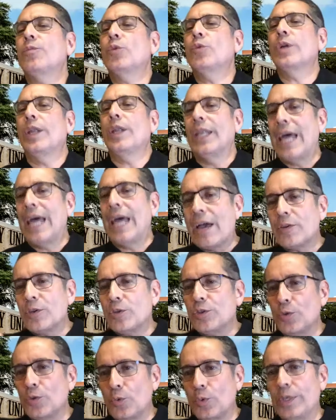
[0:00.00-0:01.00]
would allow you
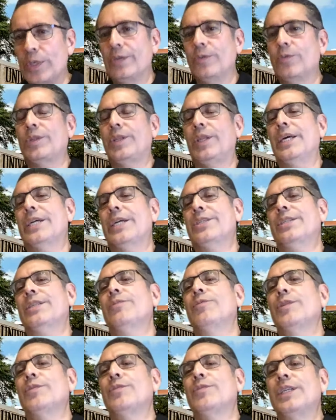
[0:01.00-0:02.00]
to win with less than
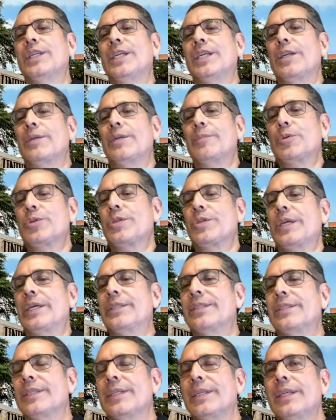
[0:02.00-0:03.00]
50 kind of
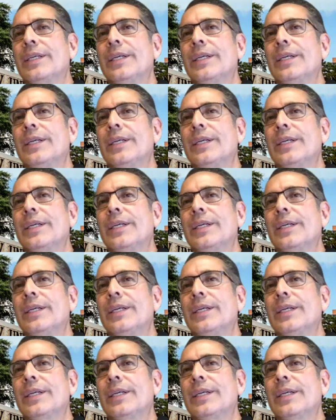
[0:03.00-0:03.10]
percent